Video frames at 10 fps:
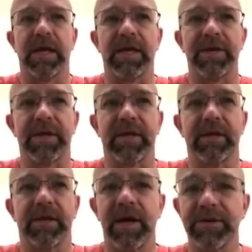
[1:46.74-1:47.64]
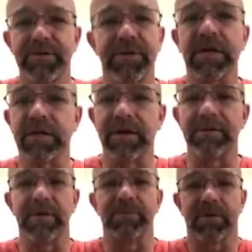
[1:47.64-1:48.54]
And I do not
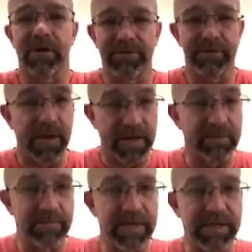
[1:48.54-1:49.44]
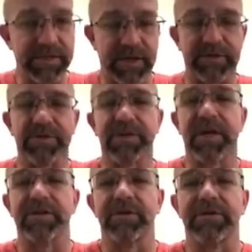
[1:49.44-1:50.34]
claim to be a prophet by any means. I
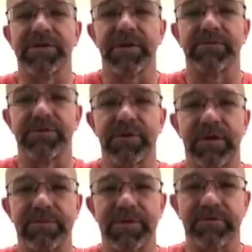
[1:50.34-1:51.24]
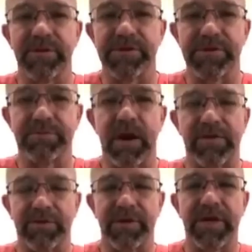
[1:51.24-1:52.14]
understand, though, that some dreams and visions by
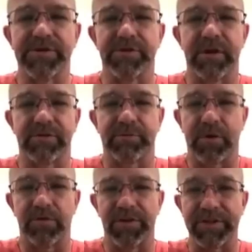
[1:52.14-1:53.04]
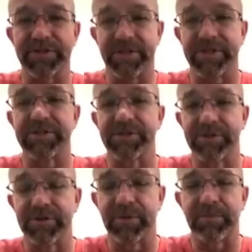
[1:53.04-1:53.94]
their nature have a prophetic tendency
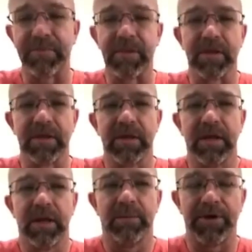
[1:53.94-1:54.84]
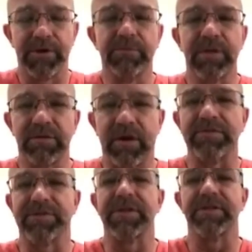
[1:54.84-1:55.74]
to them. But I do believe
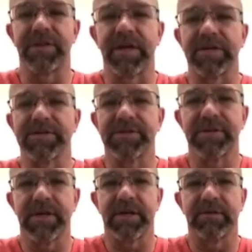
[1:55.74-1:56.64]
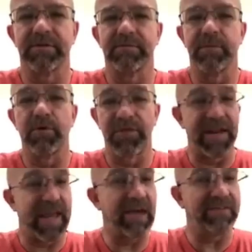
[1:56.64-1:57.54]
I've seen things, both
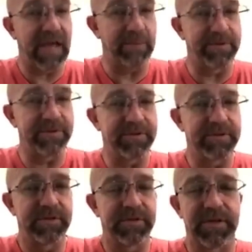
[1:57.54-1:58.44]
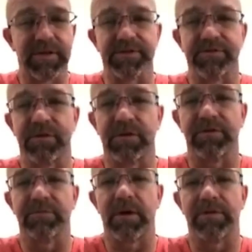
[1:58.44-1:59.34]
that have happened as
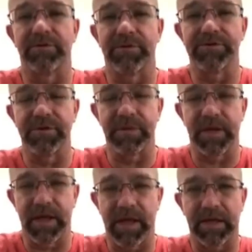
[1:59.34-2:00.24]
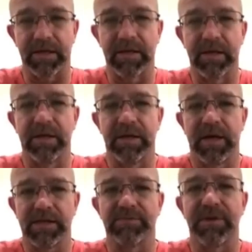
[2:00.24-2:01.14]
relevant by the first dream that I had
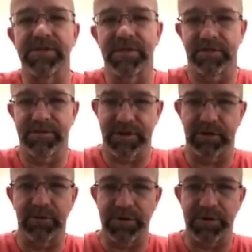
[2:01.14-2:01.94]
and some things that I've seen